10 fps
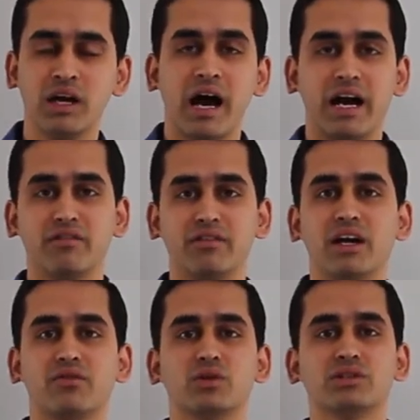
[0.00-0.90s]
and we
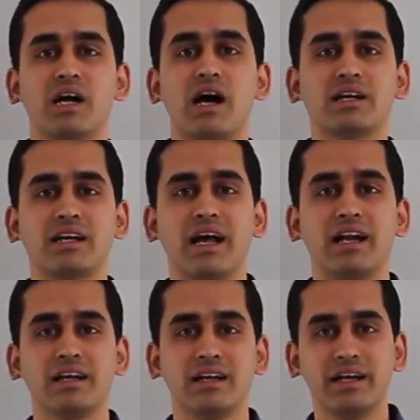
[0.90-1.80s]
have to start
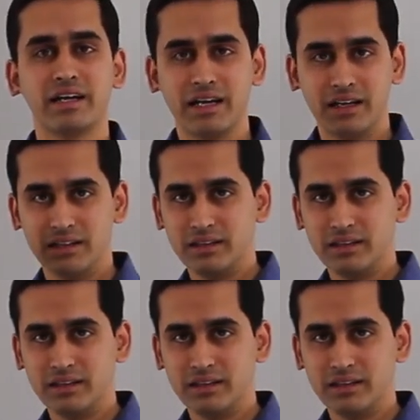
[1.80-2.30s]
calculating.